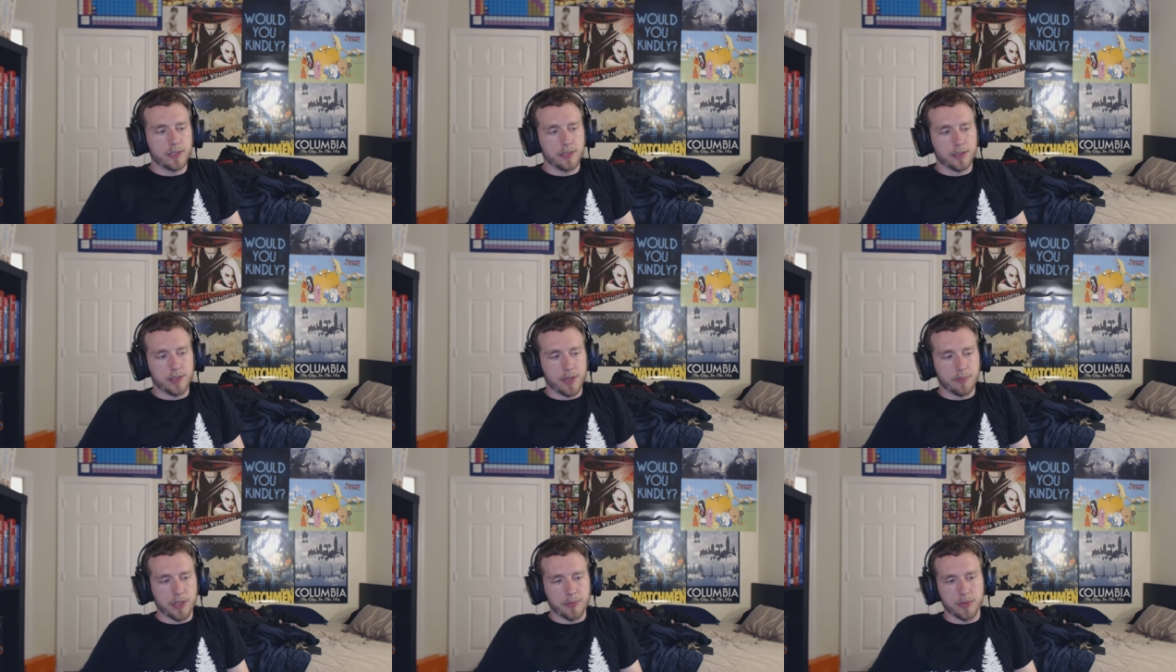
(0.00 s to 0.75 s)
It'll
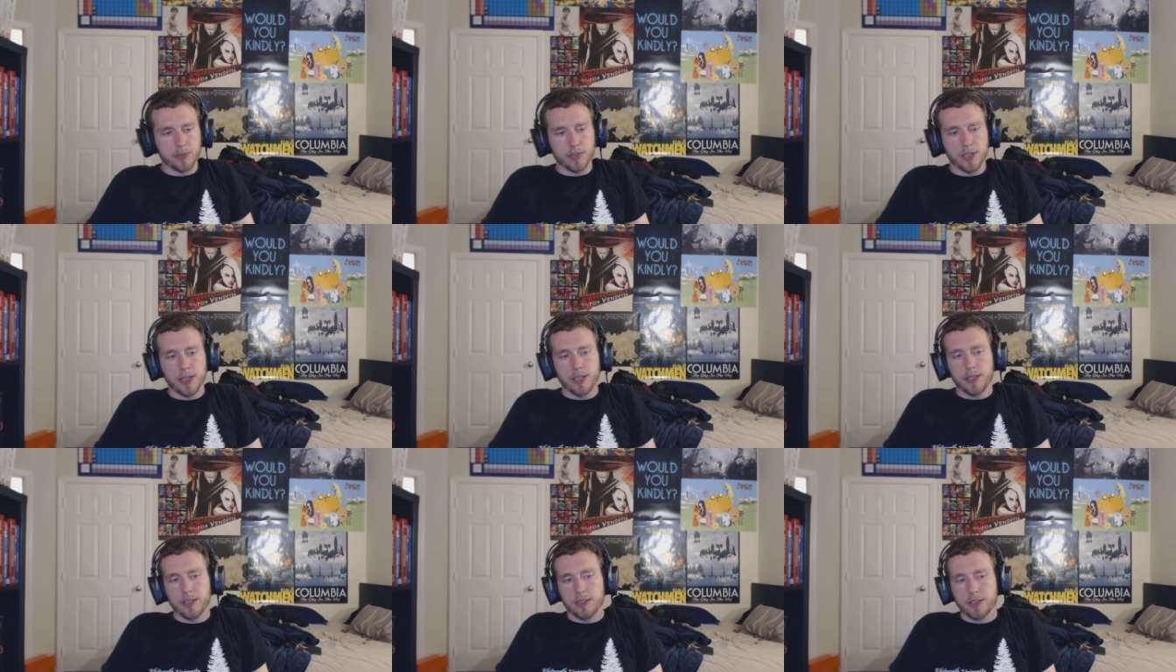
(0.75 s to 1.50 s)
let people
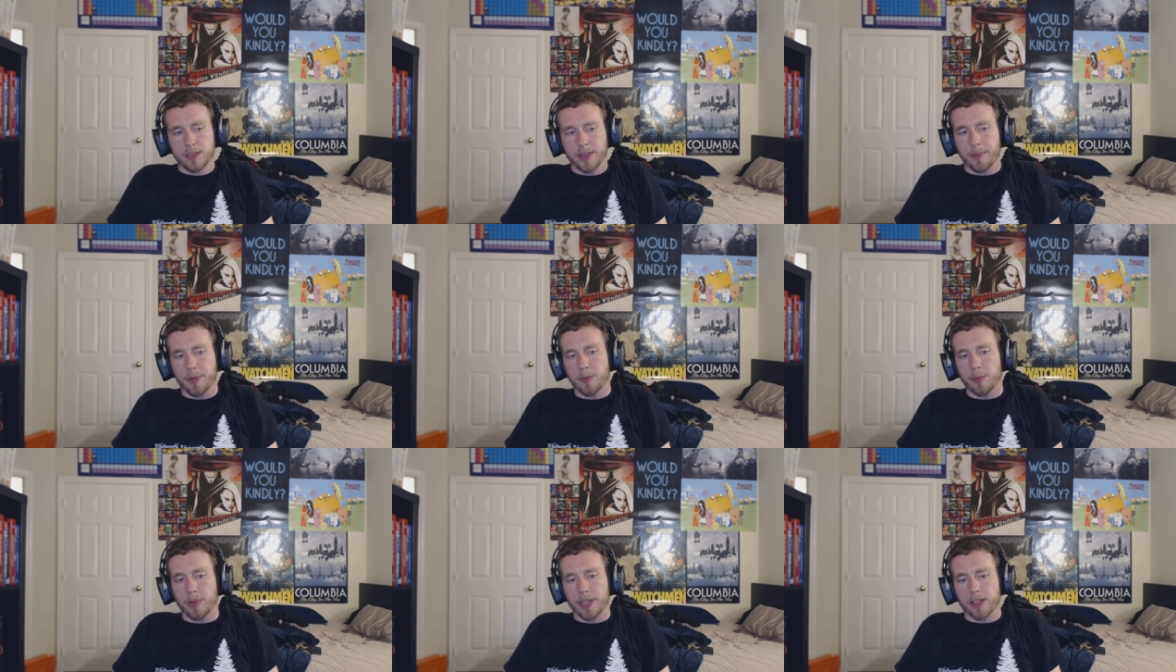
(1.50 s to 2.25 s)
let
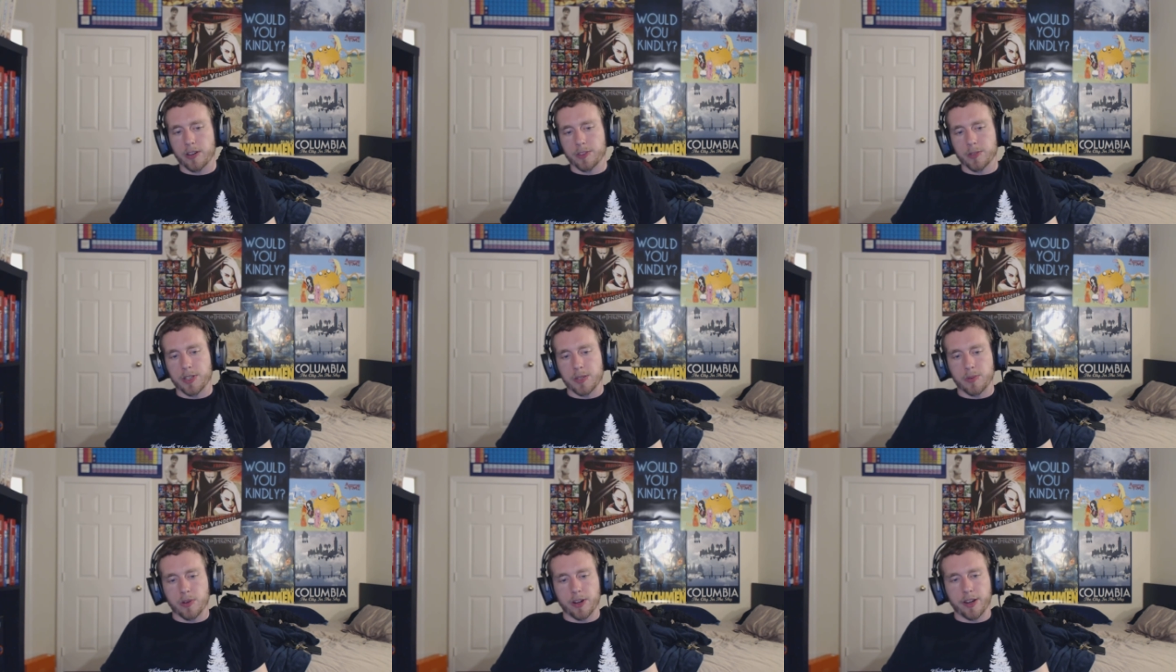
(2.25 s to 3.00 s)
people play Kerbal Space
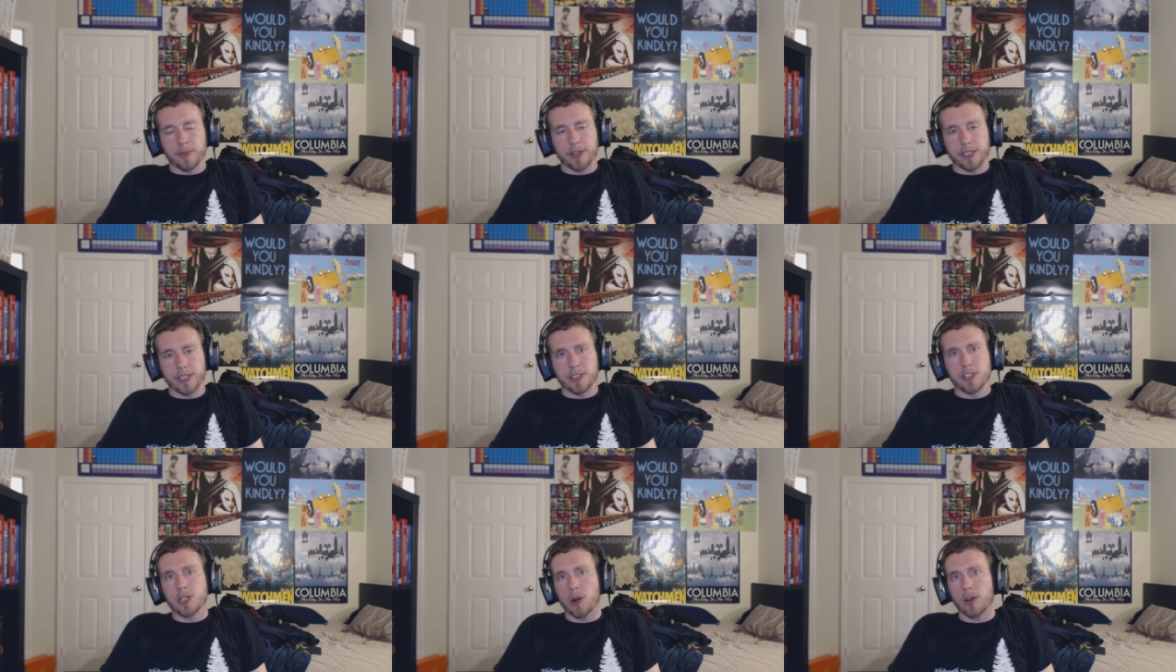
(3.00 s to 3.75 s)
Program and
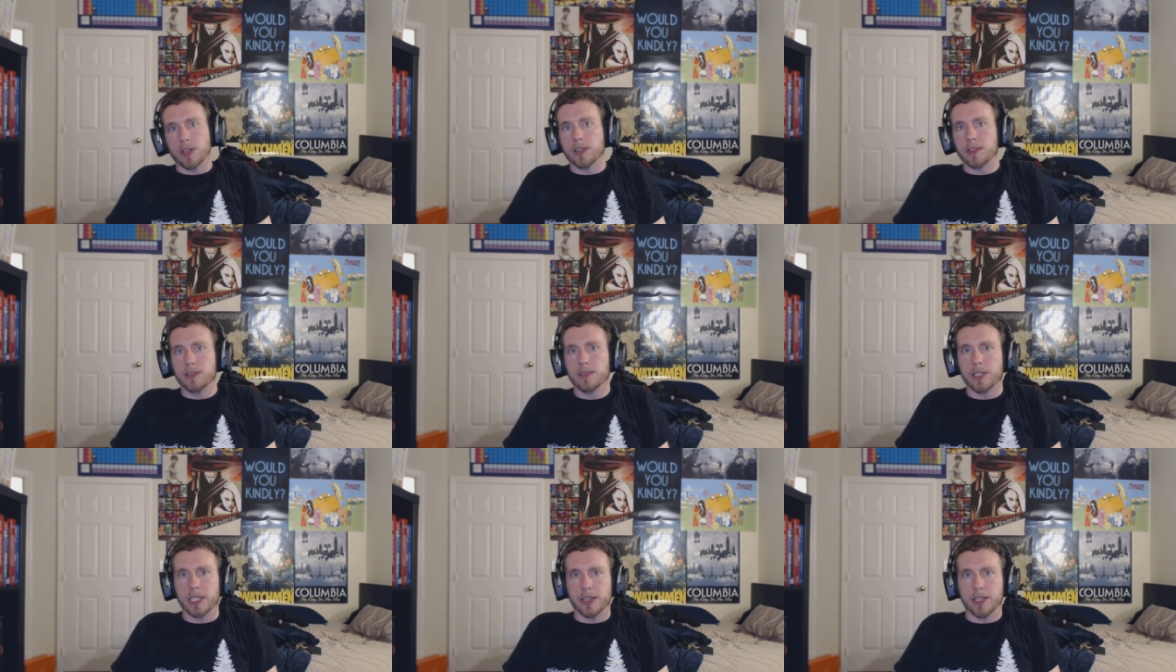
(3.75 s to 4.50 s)
get started
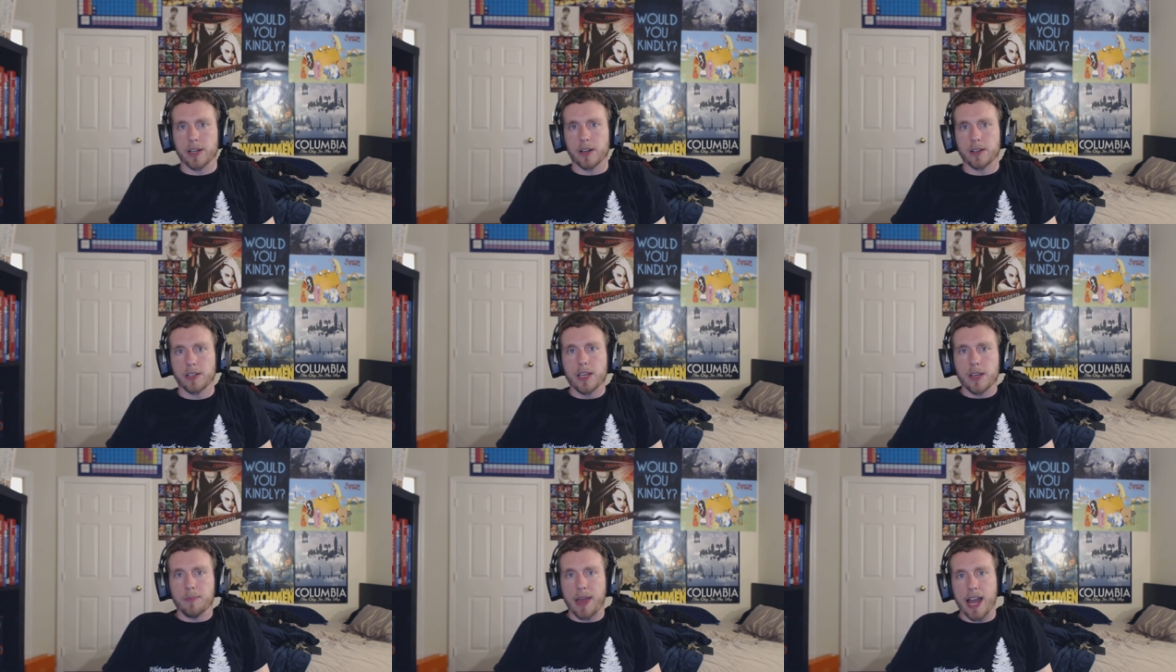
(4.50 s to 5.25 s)
in their
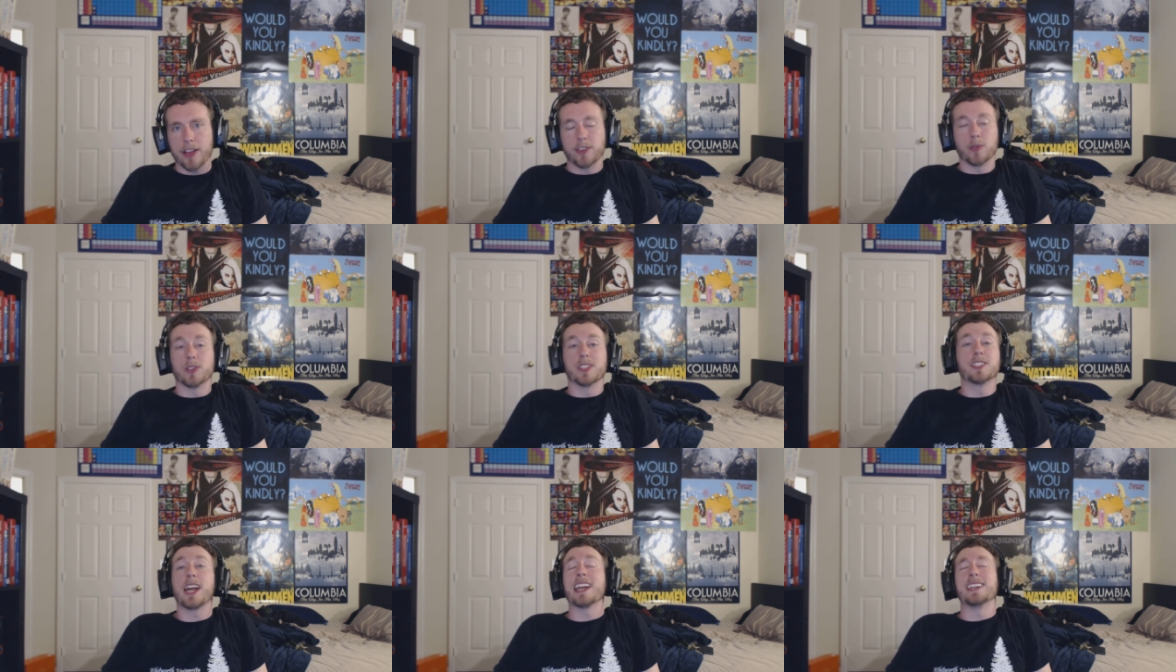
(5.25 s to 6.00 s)
path towards
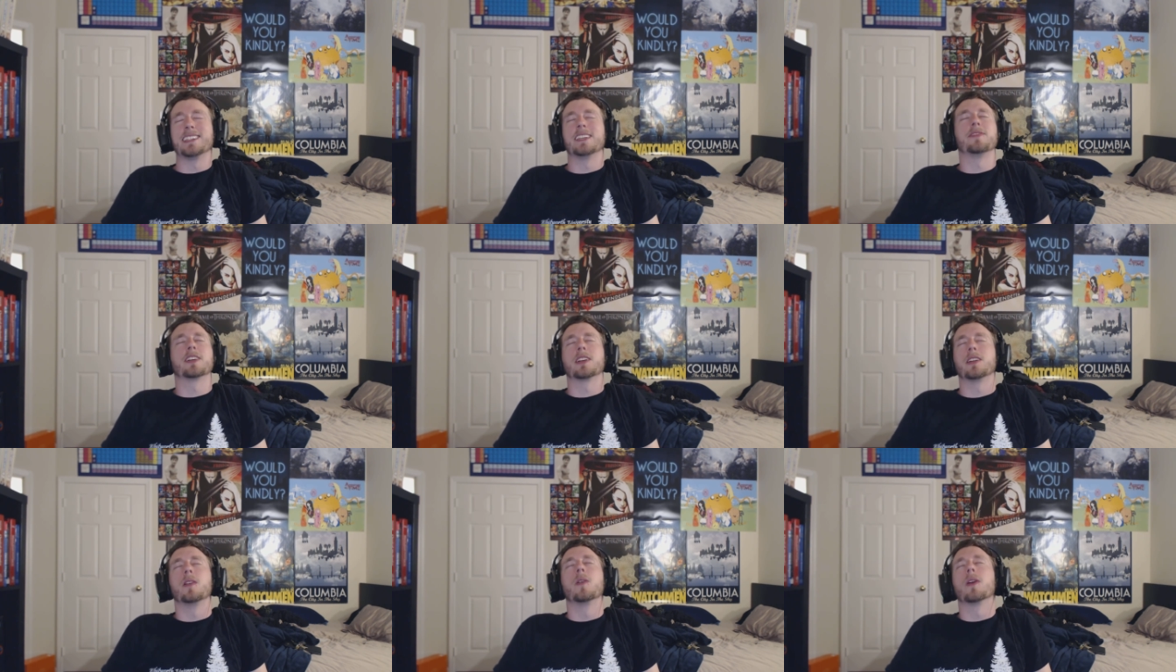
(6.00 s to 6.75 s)
scientific
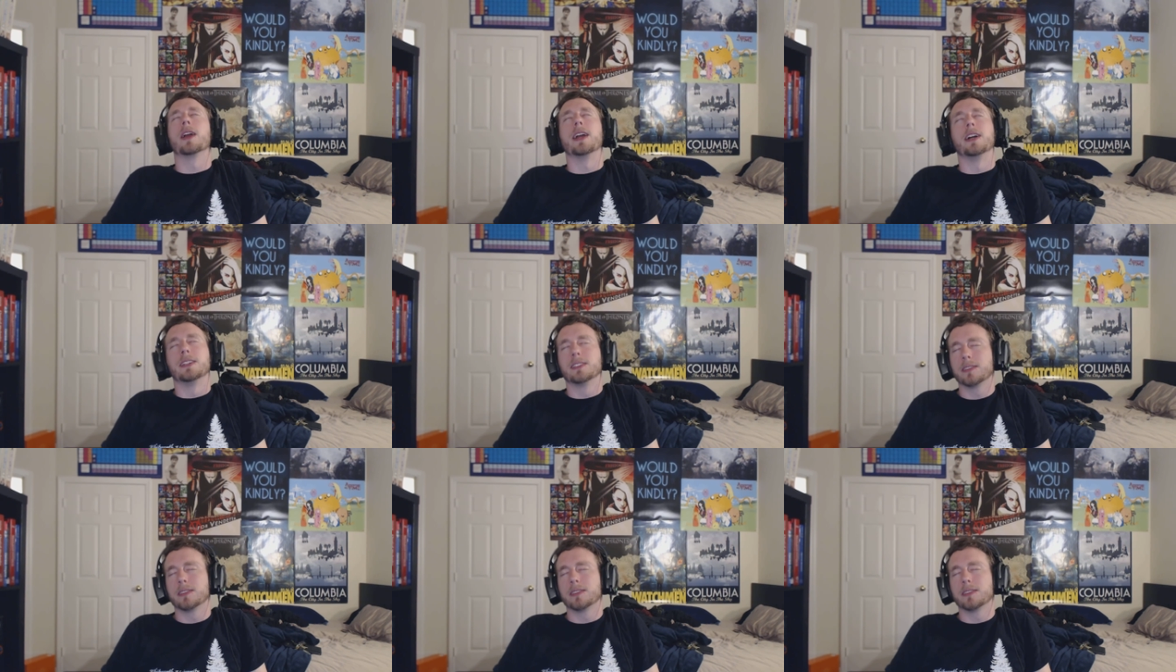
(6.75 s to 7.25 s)
glory,